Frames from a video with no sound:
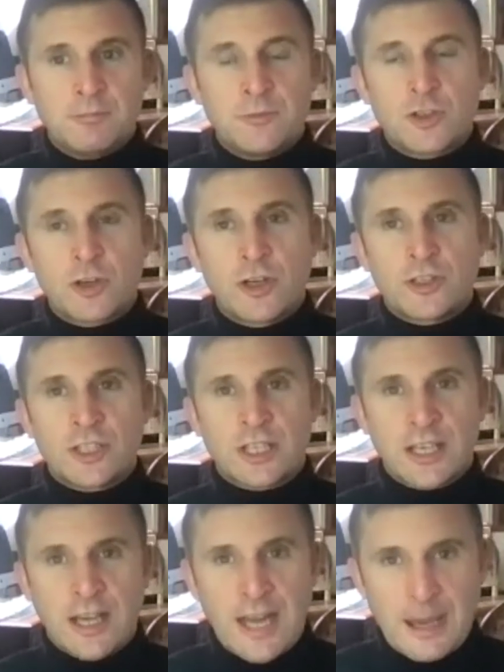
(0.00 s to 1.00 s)
Try not to
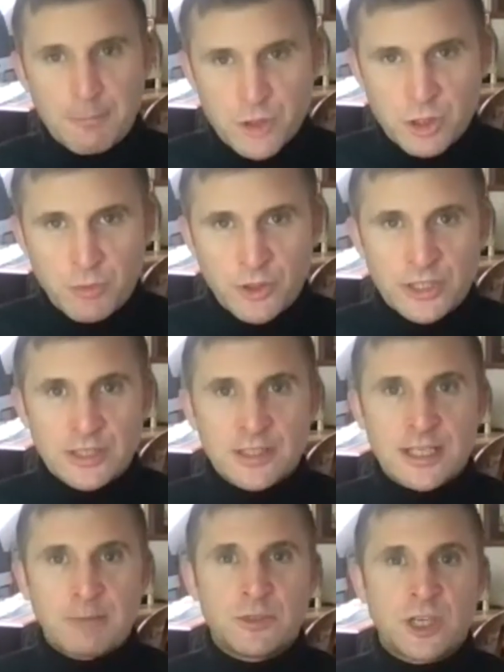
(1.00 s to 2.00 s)
collapse your body at the
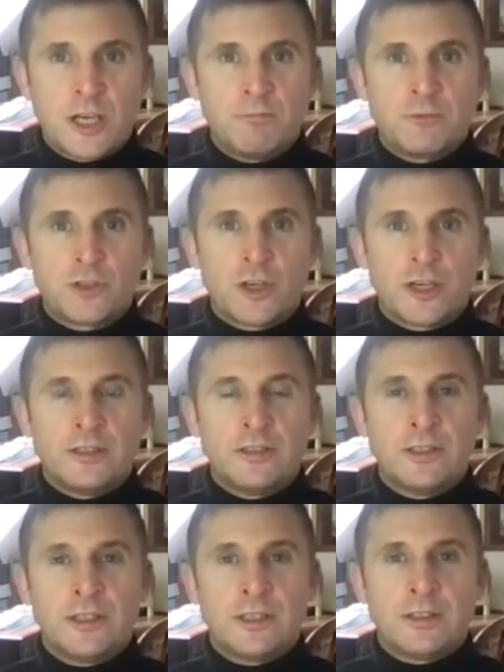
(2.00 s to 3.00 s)
same time. Try and,
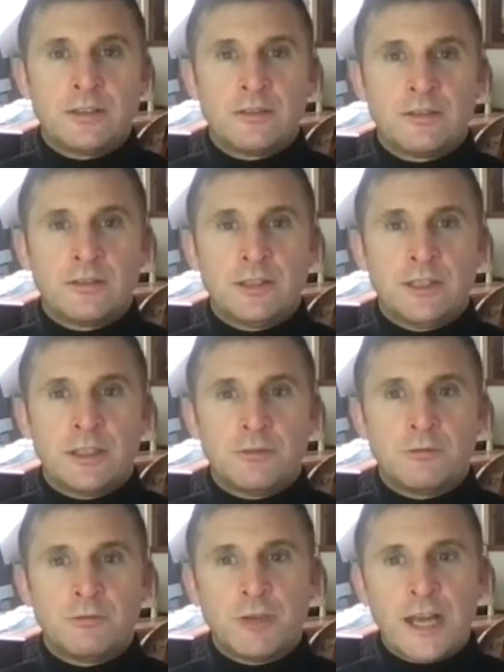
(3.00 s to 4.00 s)

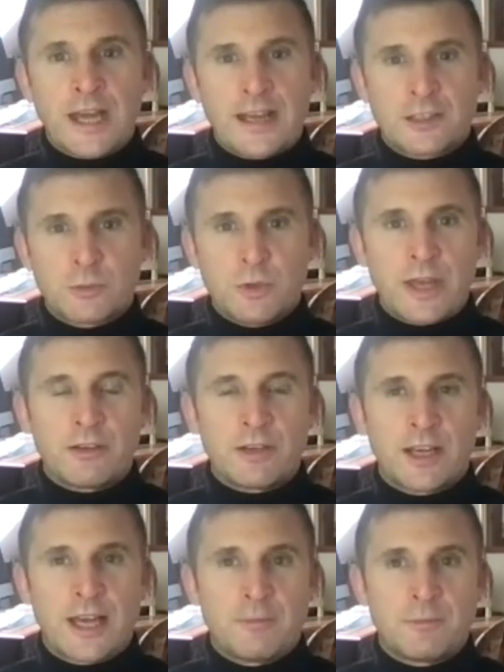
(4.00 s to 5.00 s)
relax without
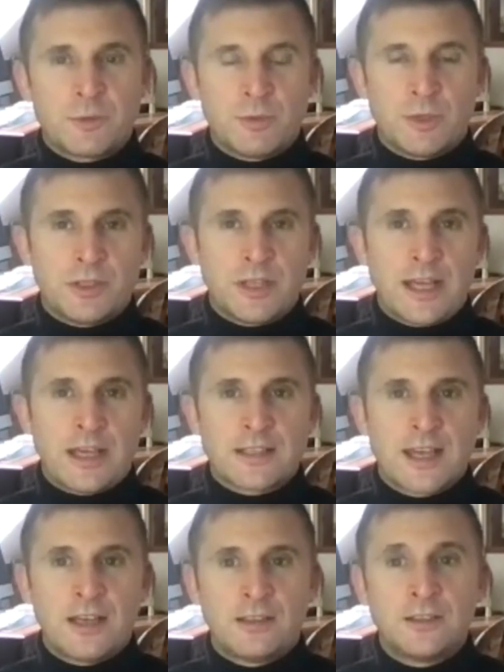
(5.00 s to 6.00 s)
collapse, but
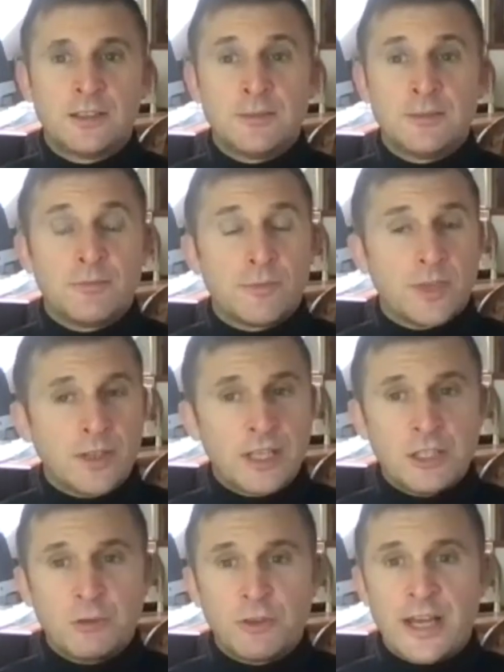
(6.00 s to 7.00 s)
exhale. And then
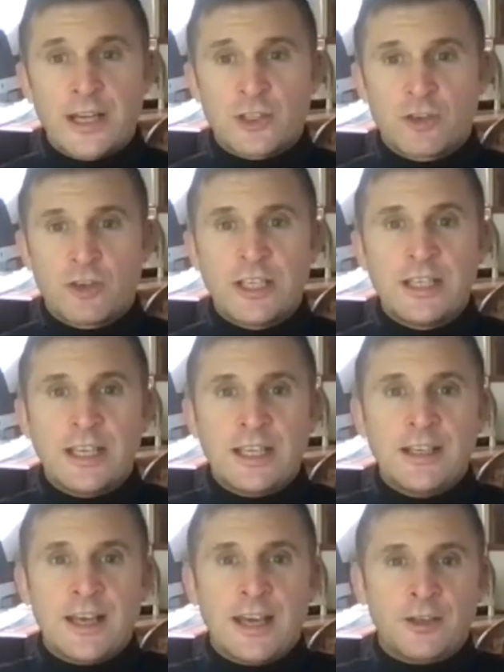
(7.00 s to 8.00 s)
you'll naturally
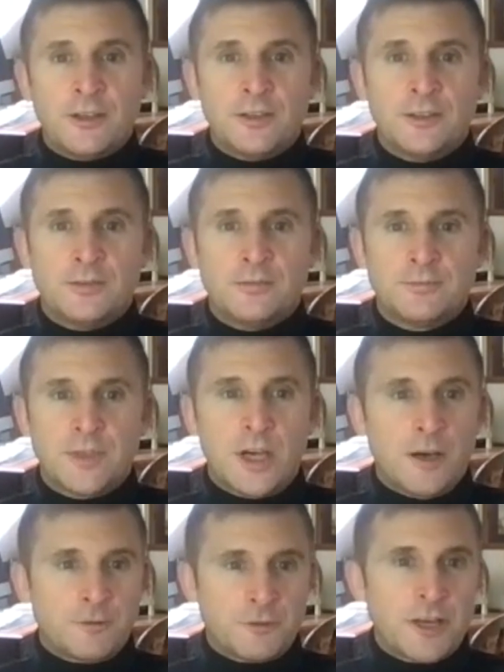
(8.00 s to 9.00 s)
inhale
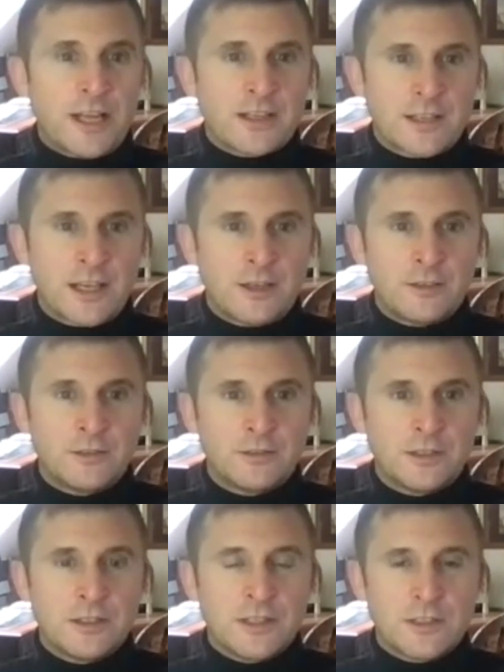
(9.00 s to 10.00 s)
after an exhale.
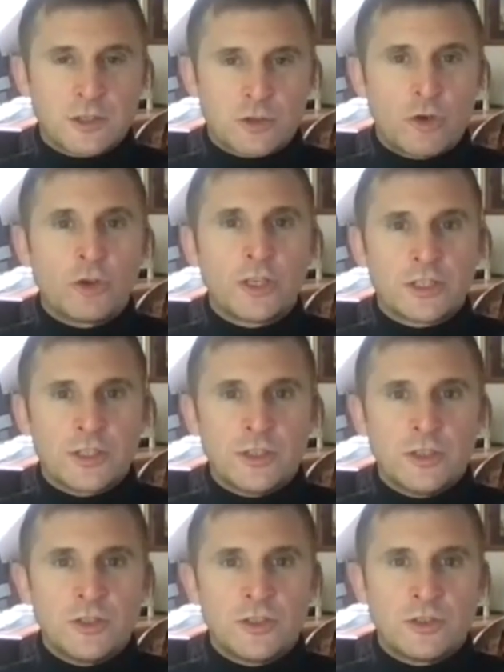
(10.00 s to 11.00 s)
It's the strongest
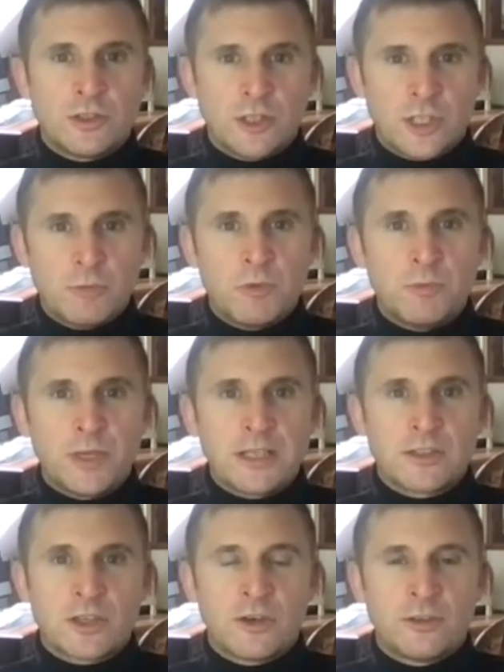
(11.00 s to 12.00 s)
urge that a human
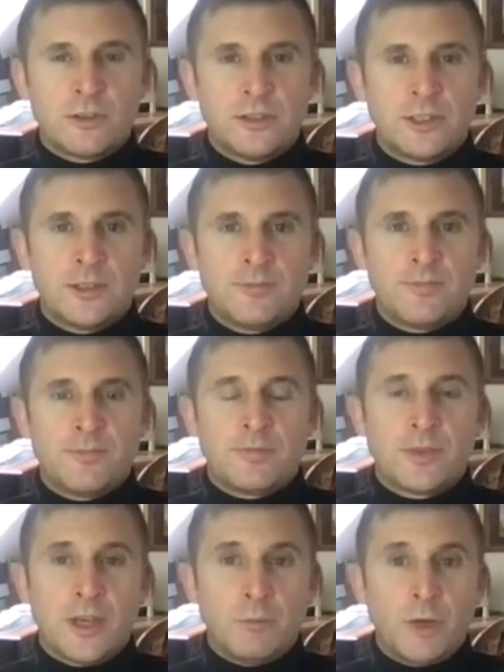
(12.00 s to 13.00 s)
being's got.
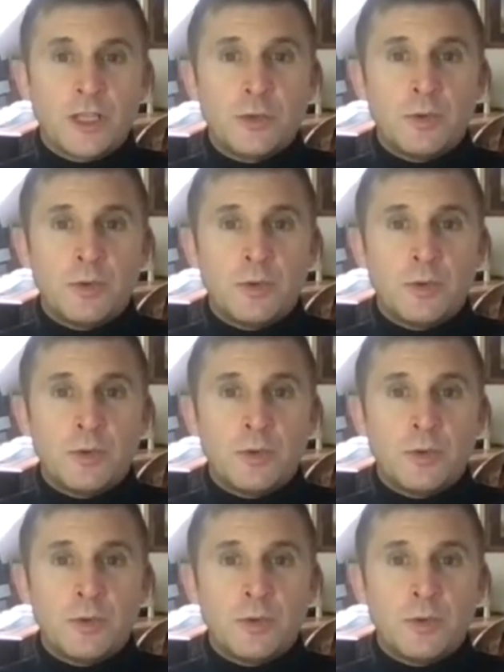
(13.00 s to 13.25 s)
And when you